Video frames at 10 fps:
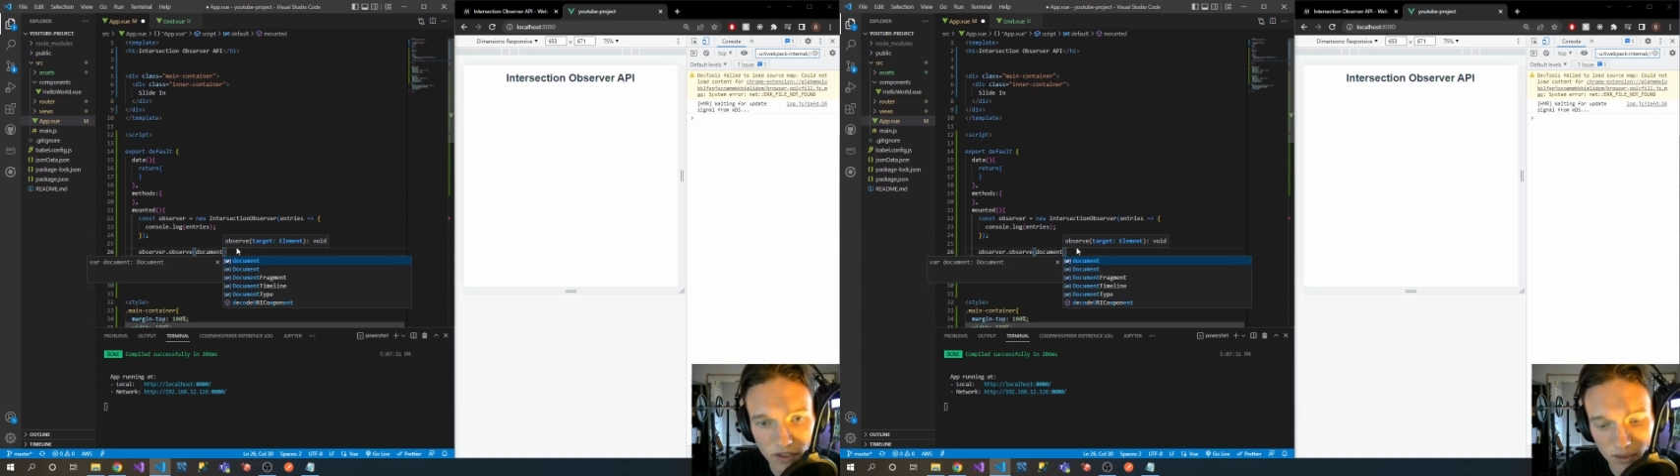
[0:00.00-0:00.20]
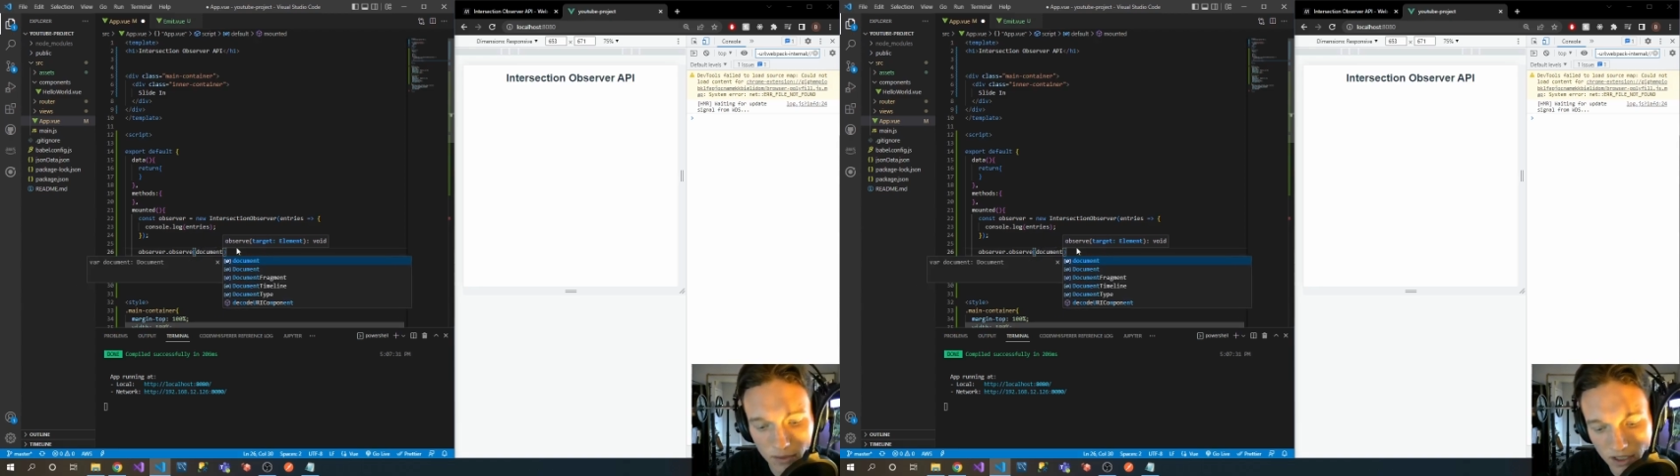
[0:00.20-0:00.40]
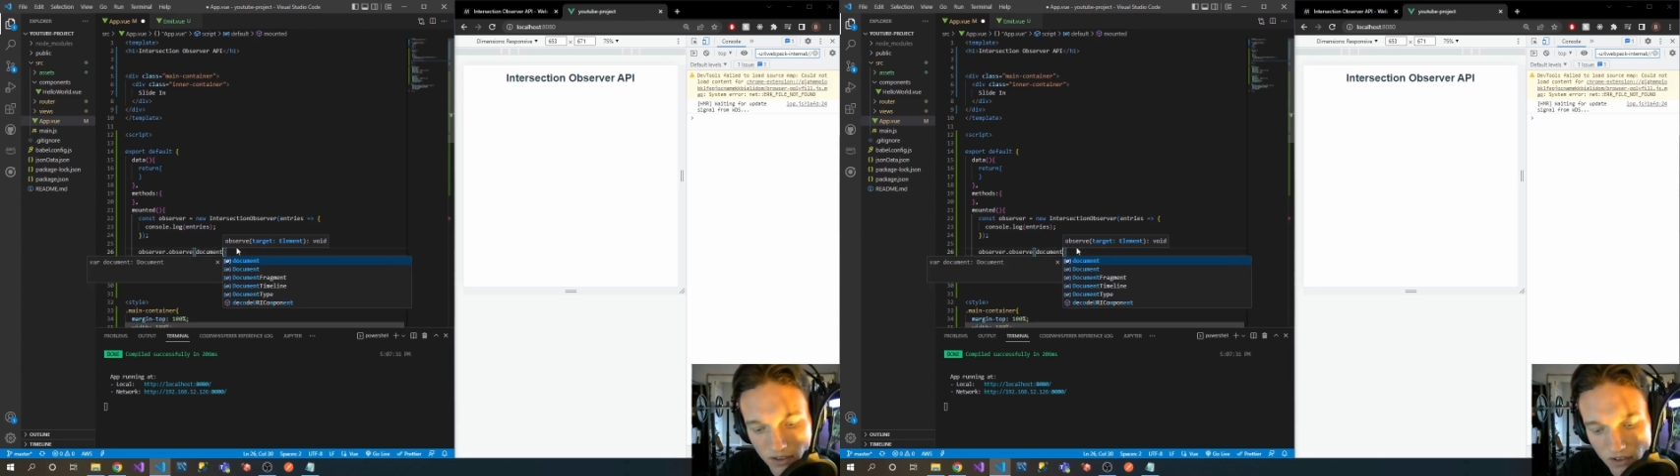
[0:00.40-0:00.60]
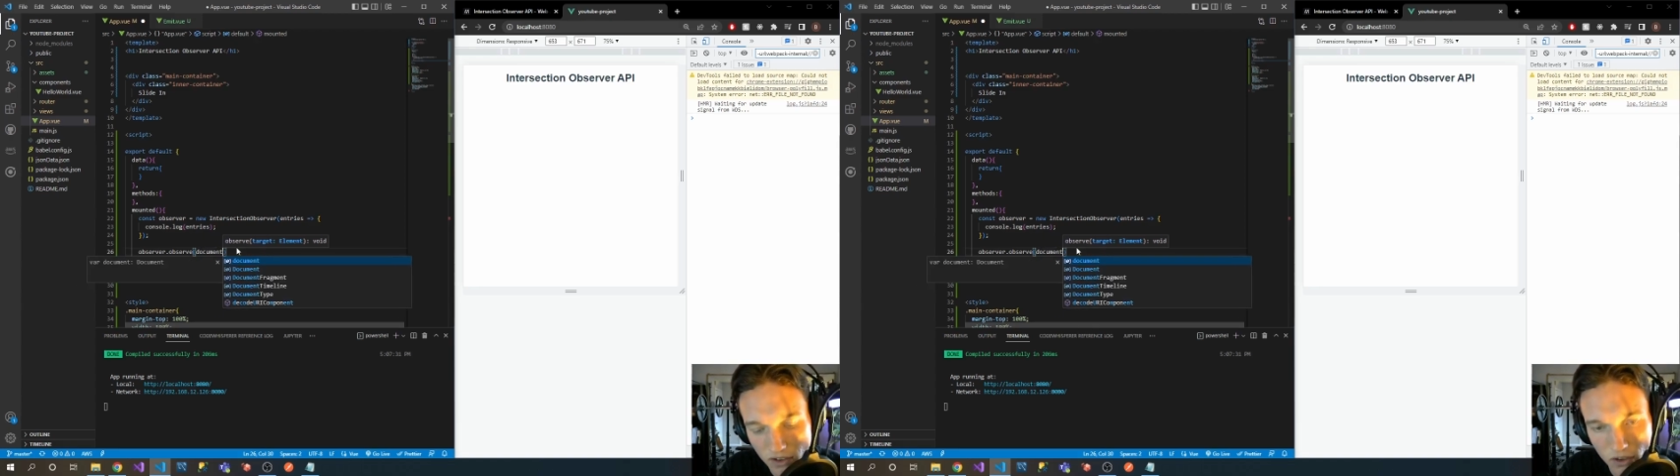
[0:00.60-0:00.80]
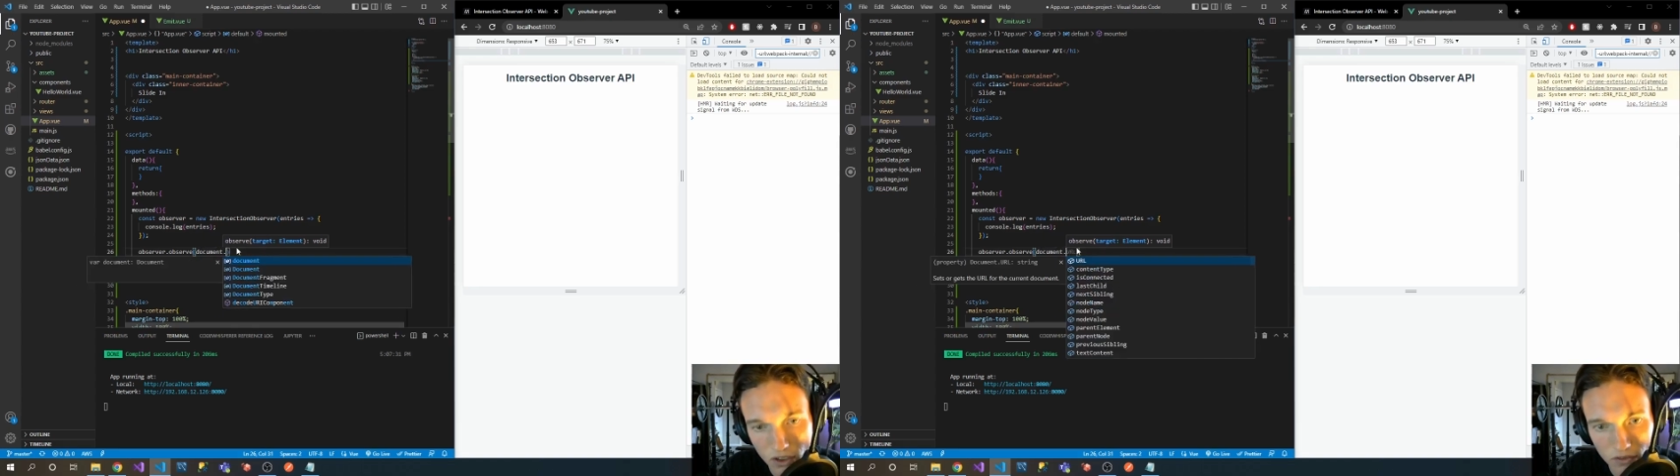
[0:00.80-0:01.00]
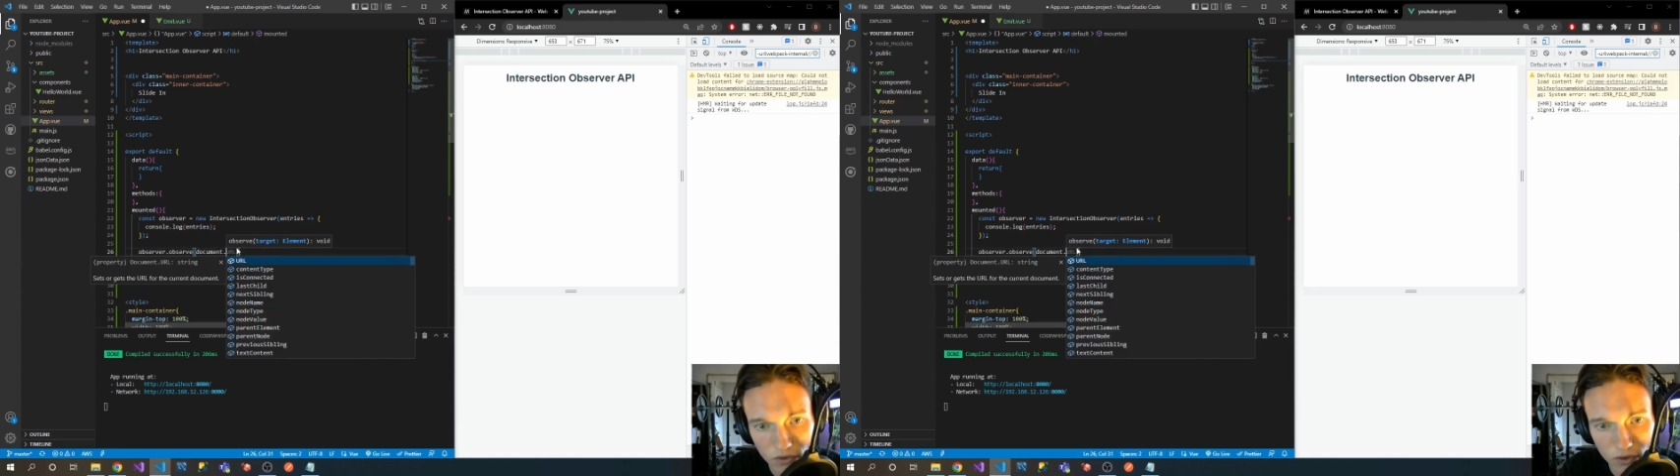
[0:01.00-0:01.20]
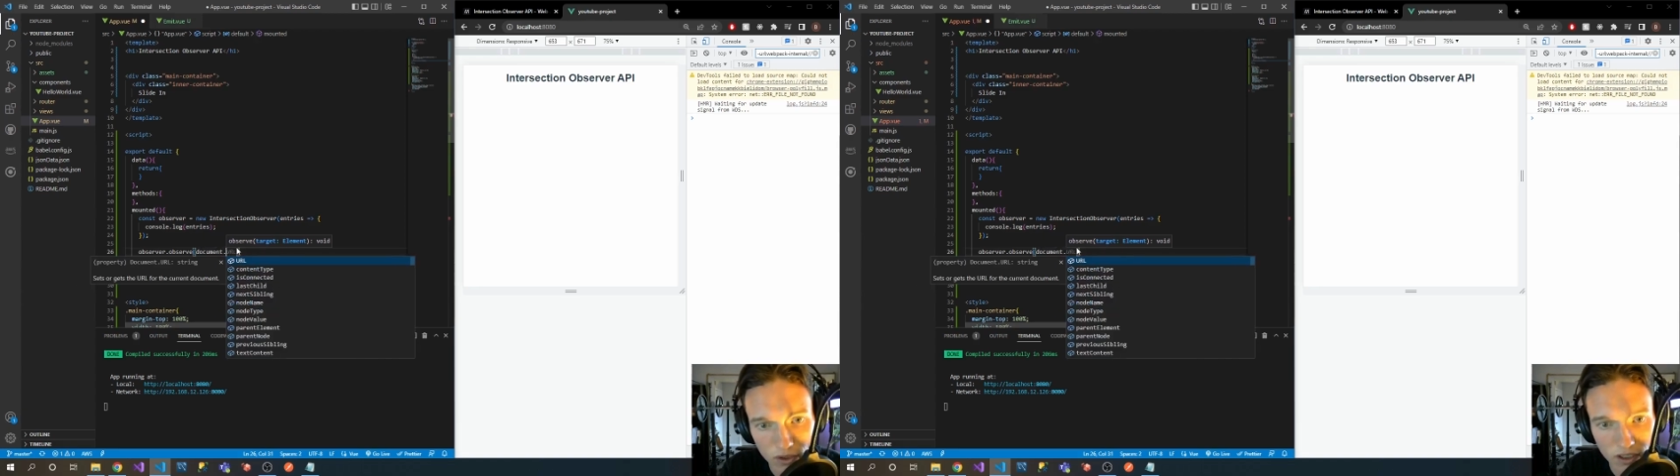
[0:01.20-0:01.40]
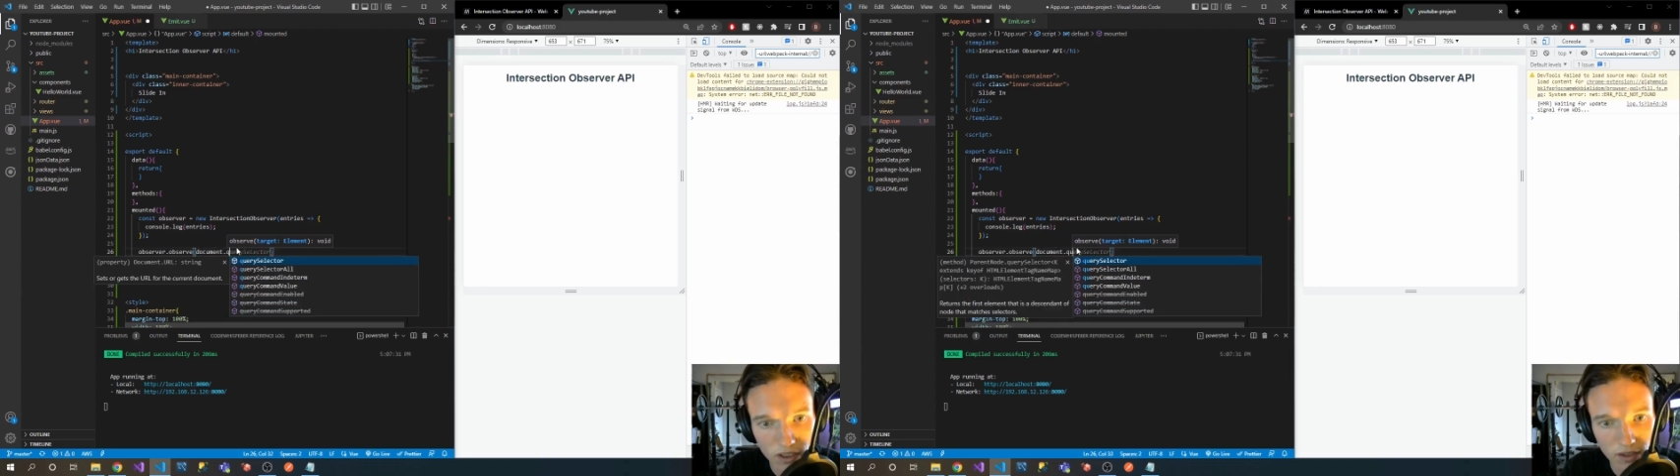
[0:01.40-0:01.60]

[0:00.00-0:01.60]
element it is that you're looking for.